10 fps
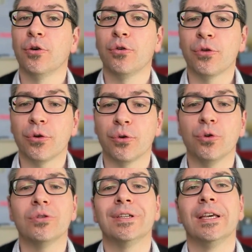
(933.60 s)

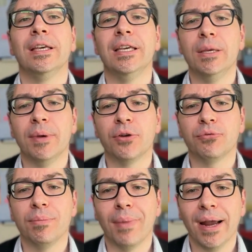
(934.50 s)
Third, email
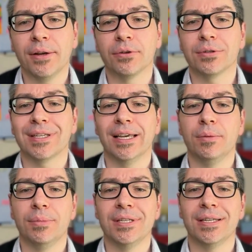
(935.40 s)
reminders
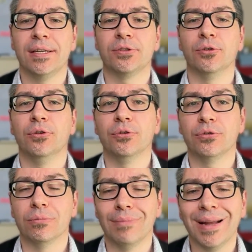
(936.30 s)
can be sent
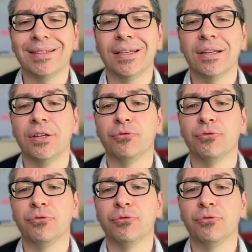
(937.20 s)
automatically,